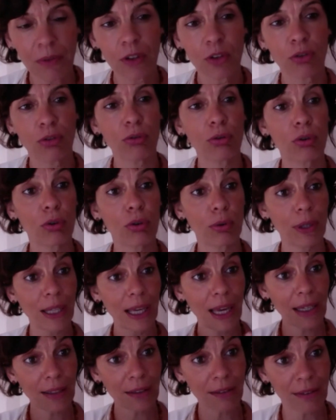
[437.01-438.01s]
to
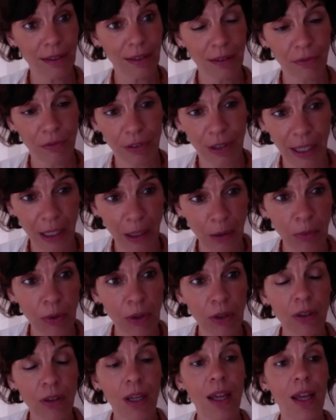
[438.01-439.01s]
creative labor,